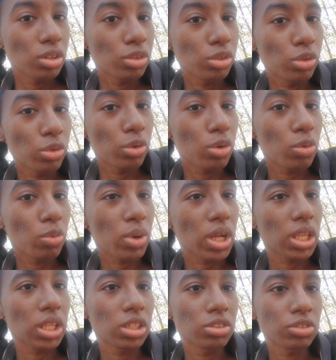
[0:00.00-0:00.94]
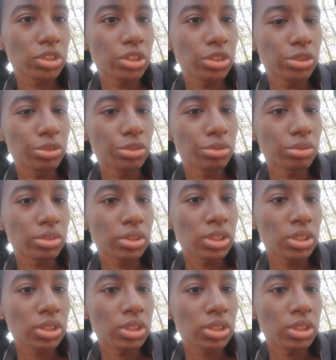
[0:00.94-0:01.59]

doing what I love to do.